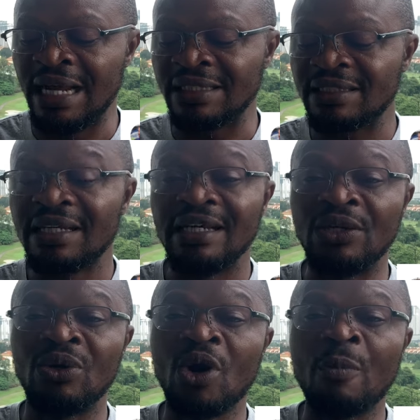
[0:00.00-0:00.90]
that
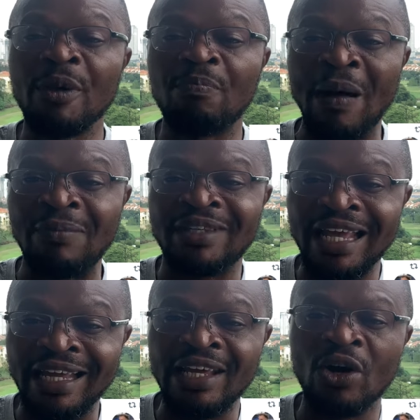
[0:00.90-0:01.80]
he will not be
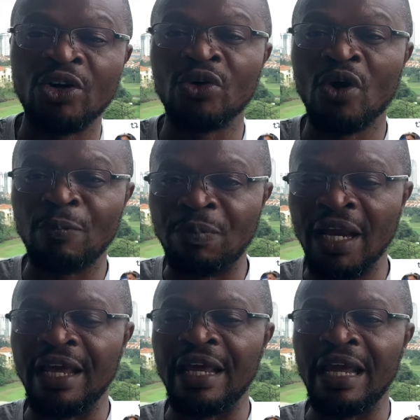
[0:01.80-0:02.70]
partaking or he will not
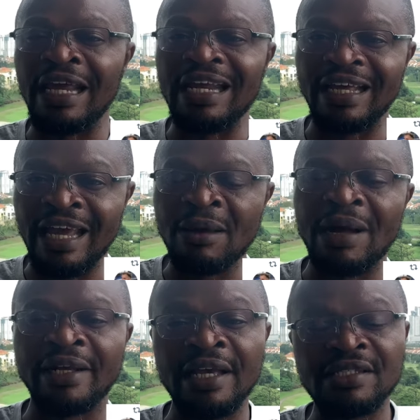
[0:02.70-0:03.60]
play in the game
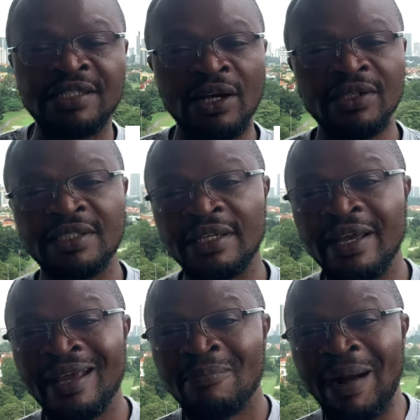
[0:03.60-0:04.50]
against Chelsea.
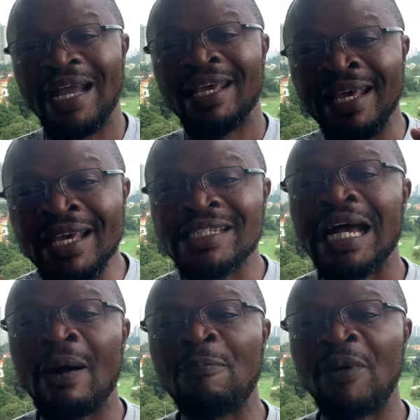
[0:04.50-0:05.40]
But he is
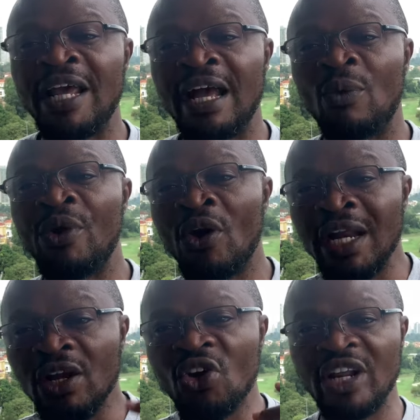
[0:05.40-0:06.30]
our player. We
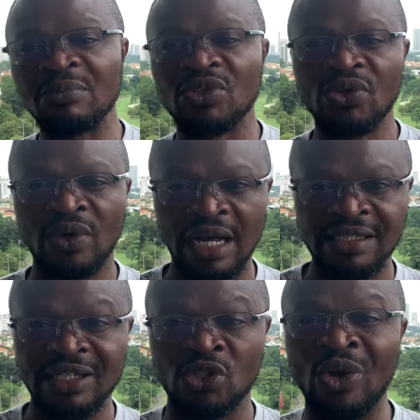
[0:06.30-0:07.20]
only loan him to
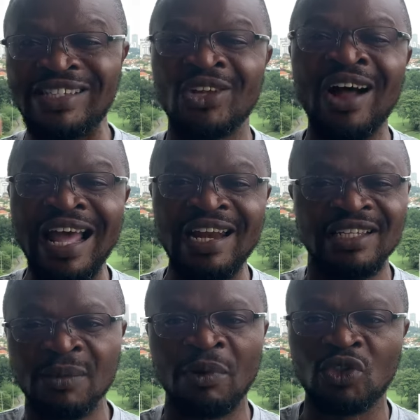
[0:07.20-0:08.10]
Newcastle, so he's not
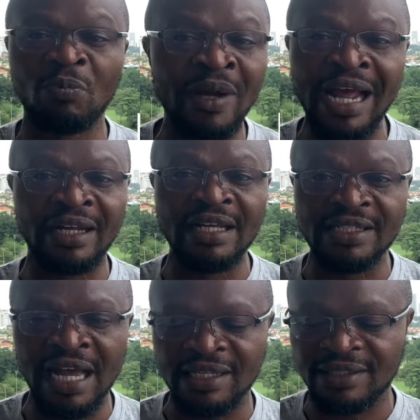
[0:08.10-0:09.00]
eligible to play
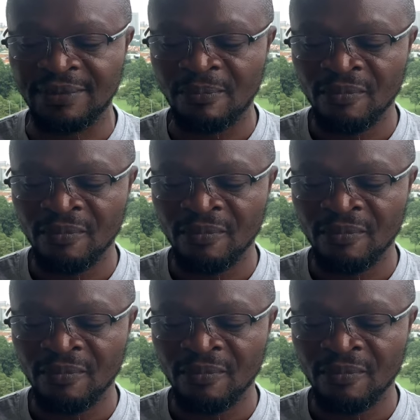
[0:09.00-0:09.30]
against us.